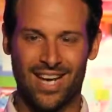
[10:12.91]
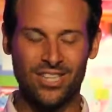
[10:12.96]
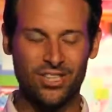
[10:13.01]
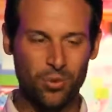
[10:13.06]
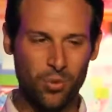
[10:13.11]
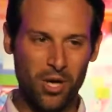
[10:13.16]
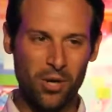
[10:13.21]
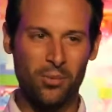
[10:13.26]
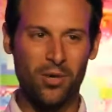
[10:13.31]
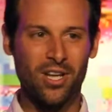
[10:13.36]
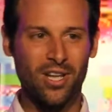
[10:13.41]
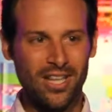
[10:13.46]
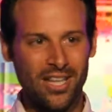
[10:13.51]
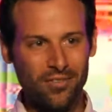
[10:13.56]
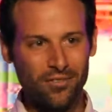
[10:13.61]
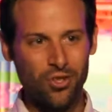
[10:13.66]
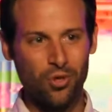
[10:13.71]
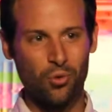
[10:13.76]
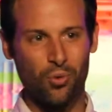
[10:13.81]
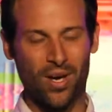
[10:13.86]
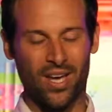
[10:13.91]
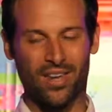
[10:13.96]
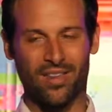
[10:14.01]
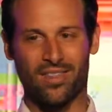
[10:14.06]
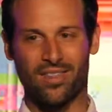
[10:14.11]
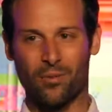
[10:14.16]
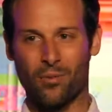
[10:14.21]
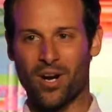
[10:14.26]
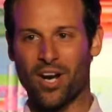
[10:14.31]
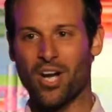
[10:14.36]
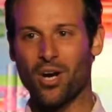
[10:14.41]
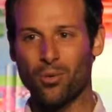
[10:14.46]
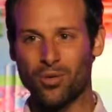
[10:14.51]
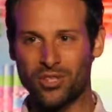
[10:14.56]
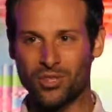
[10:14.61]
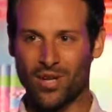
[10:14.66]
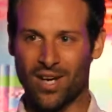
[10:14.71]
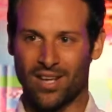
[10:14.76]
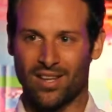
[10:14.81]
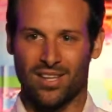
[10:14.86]
And so what I want to leave you with, and what I
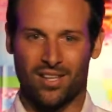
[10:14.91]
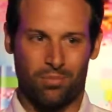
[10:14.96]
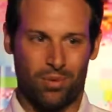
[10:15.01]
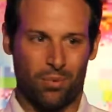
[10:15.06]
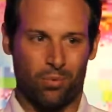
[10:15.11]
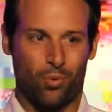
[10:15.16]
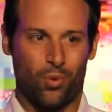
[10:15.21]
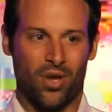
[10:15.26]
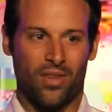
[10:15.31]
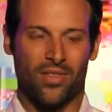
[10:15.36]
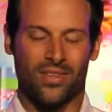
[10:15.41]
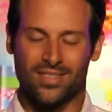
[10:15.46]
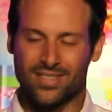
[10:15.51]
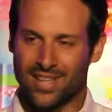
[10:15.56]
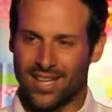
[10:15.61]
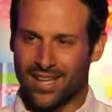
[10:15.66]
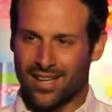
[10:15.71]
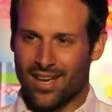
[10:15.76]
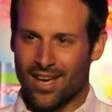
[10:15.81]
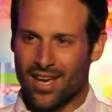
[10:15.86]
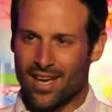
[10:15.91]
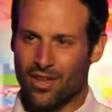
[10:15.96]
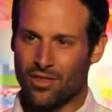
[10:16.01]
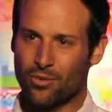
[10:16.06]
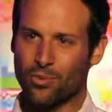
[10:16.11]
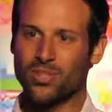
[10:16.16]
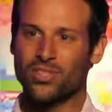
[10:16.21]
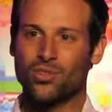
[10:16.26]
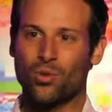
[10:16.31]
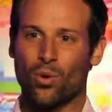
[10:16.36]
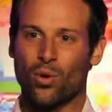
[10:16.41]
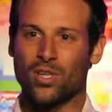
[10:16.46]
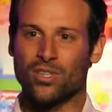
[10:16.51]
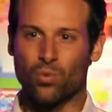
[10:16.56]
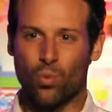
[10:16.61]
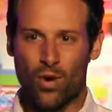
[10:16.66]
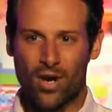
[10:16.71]
always try to leave you with, is like 3 stories.